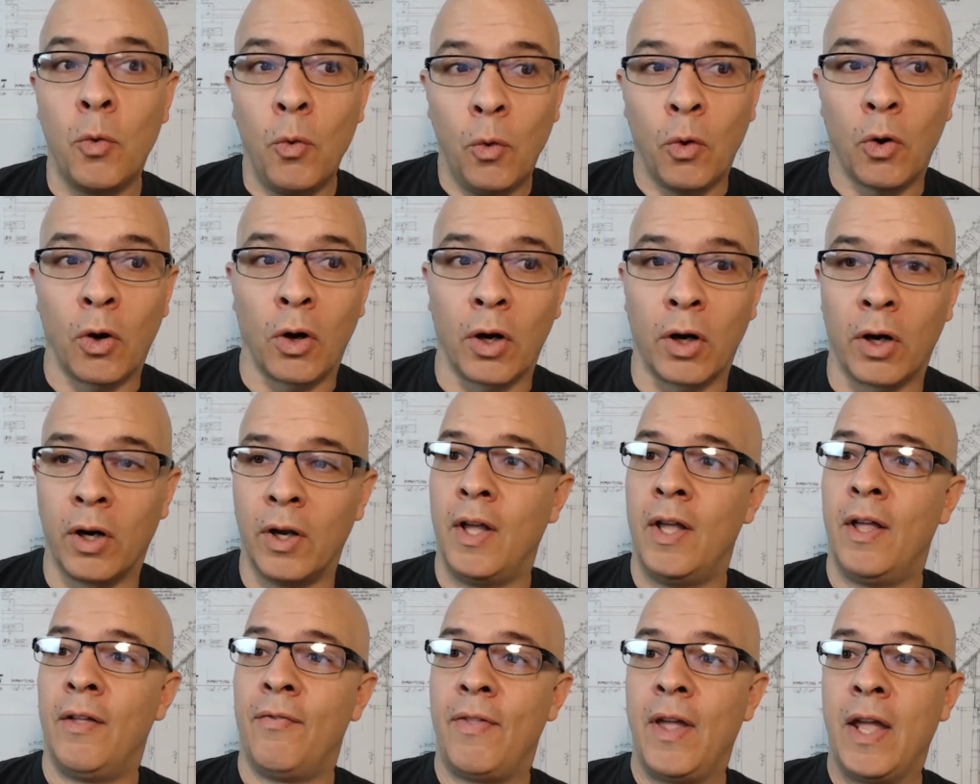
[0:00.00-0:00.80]

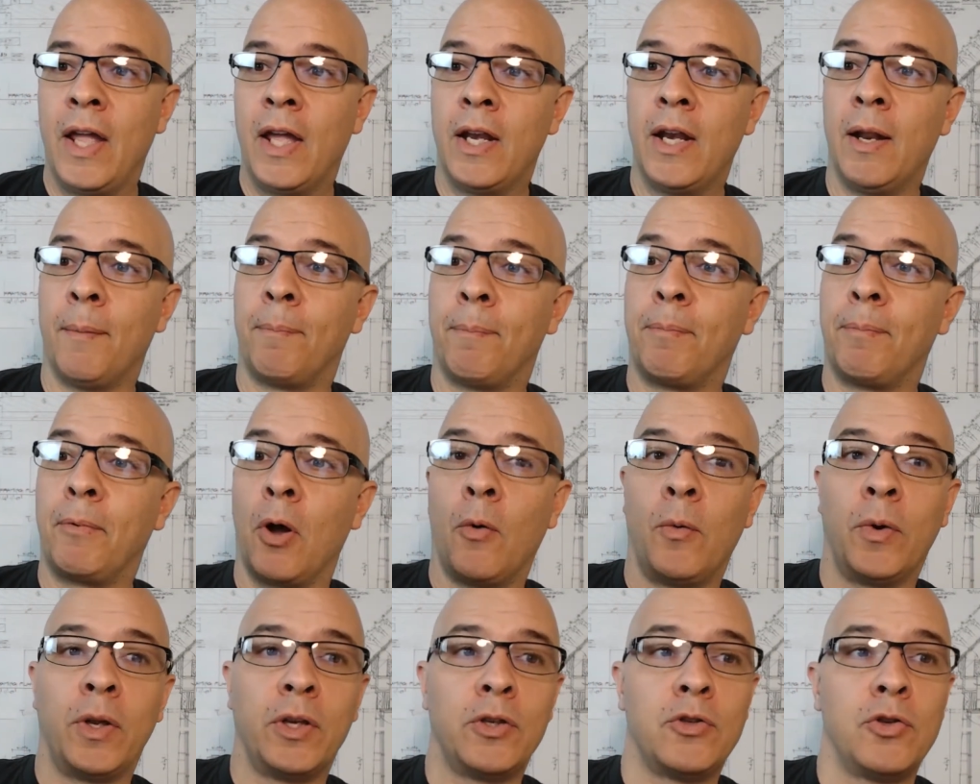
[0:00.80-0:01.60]
Or they end up
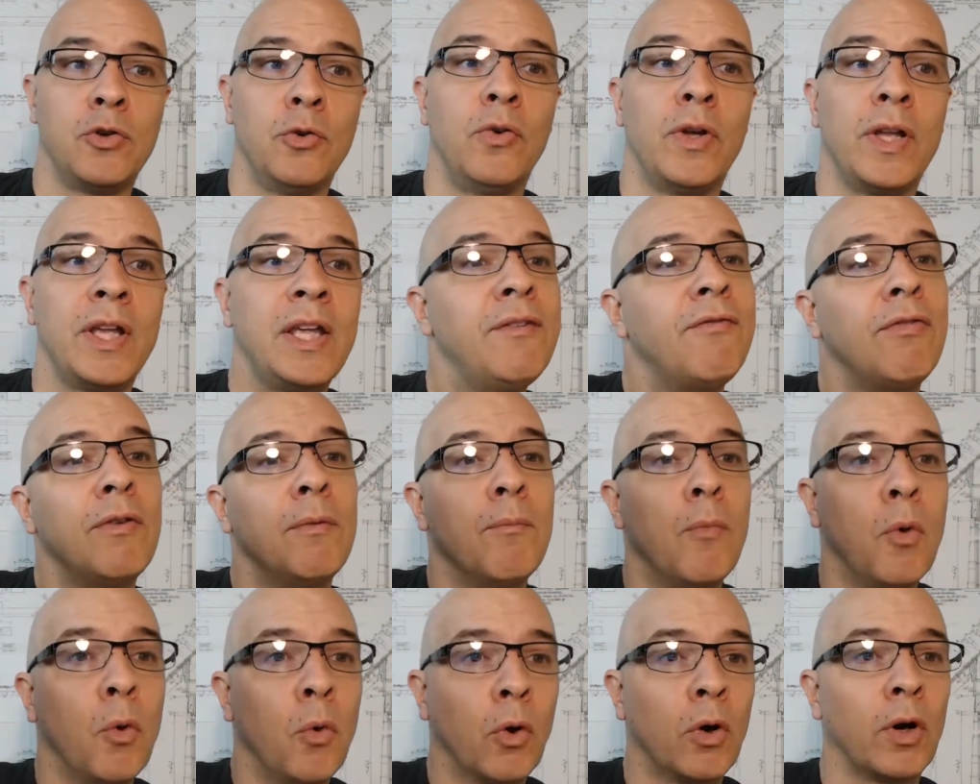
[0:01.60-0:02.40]
going to
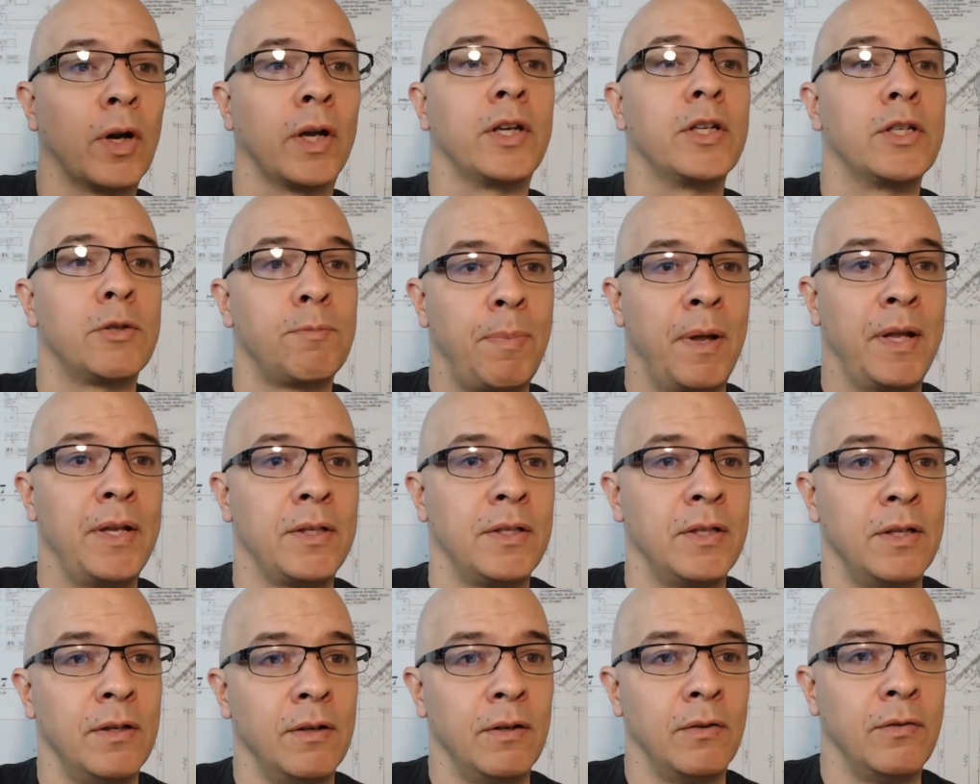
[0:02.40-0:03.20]
even more
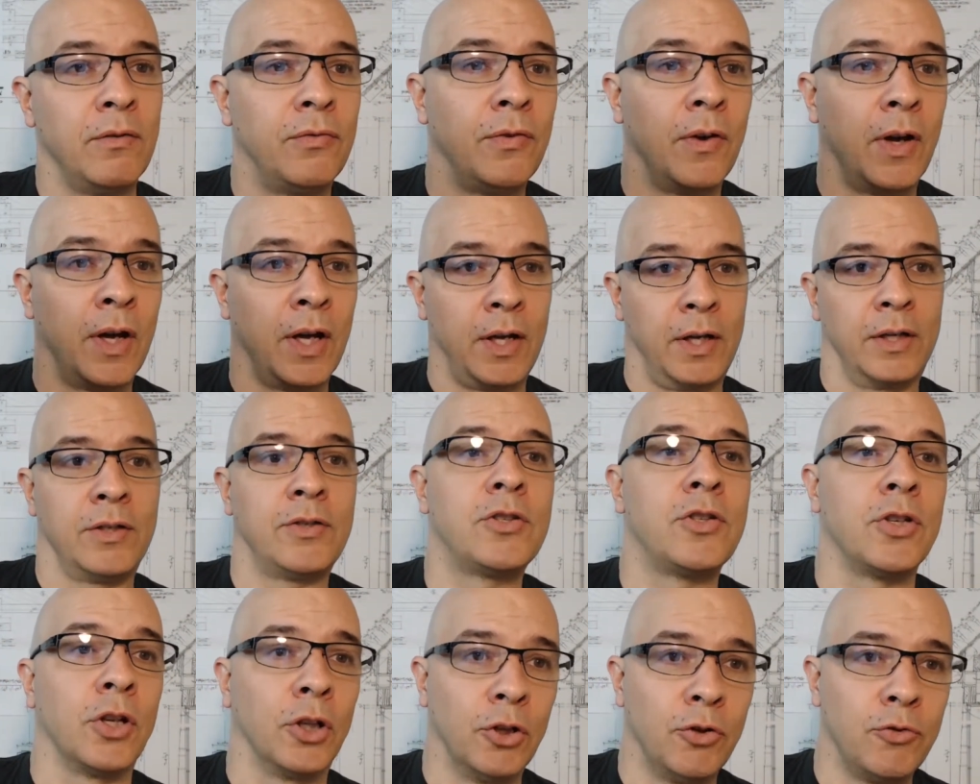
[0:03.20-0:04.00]
expensive
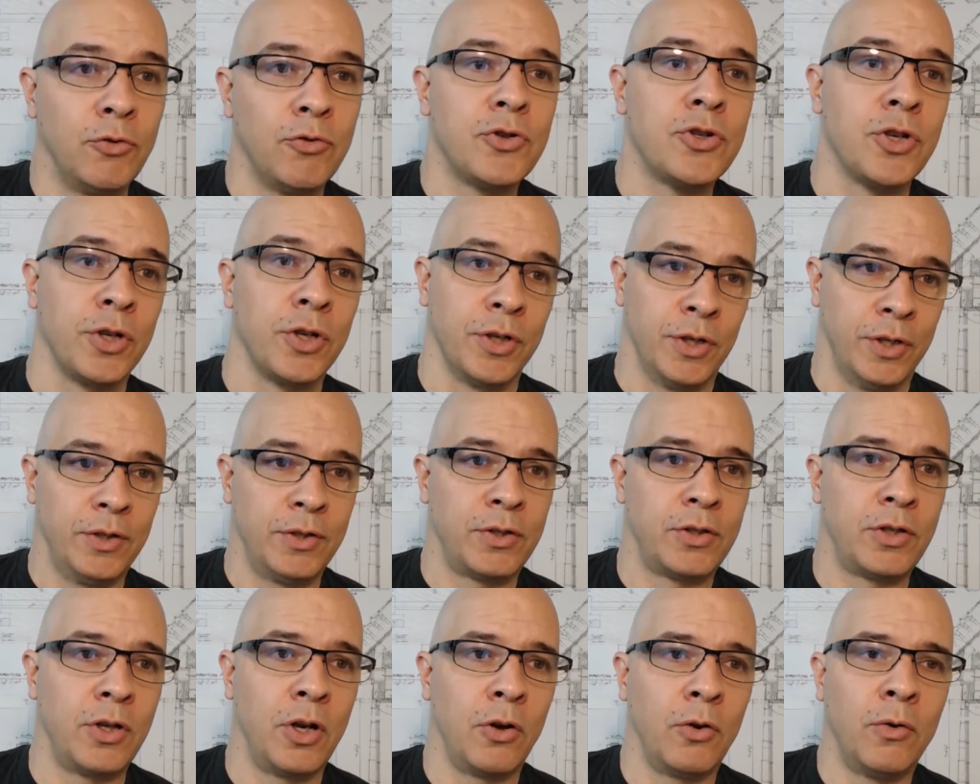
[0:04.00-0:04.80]
solution.
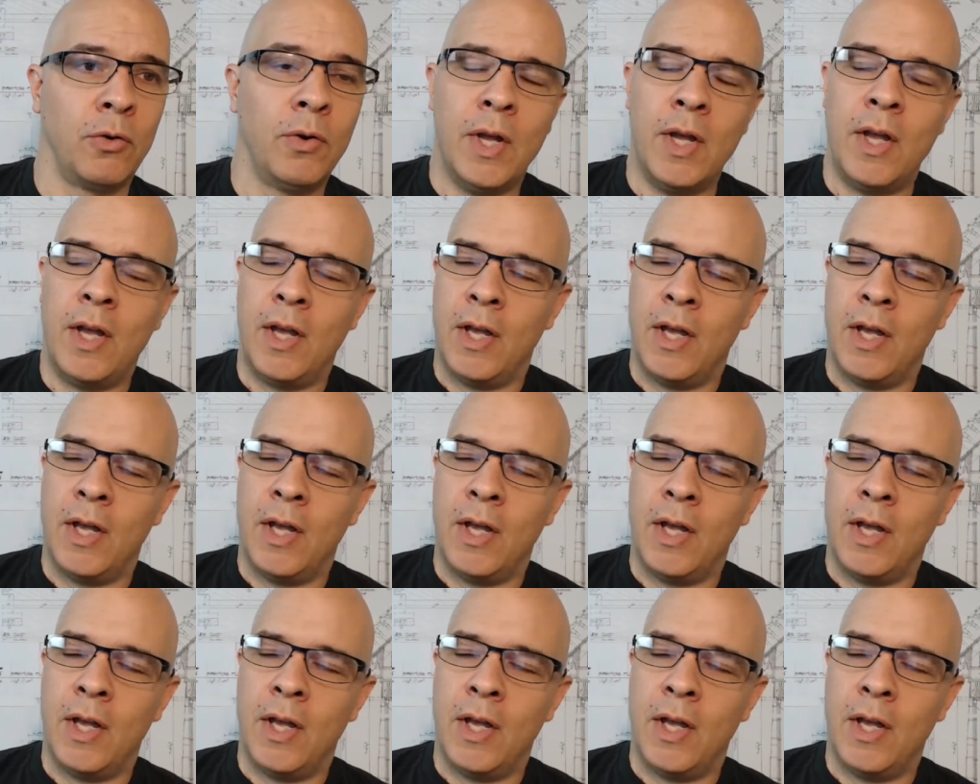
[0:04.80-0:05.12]
So,